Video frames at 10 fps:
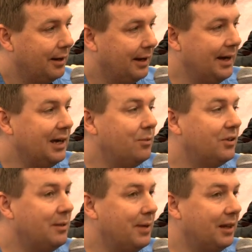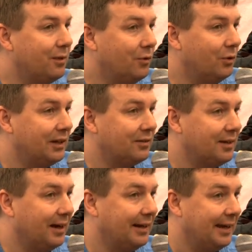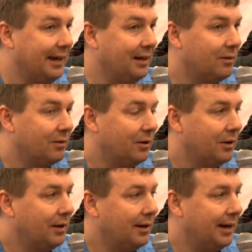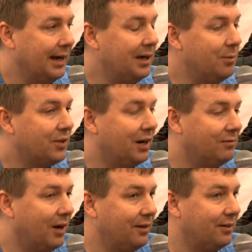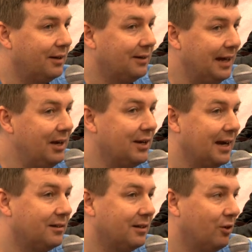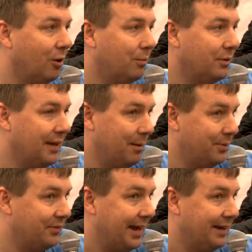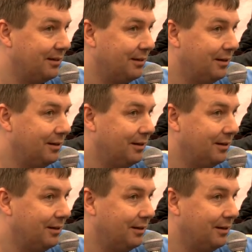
Incomes in the middle are falling slightly. Incomes aren't rising until you get to the top 10%.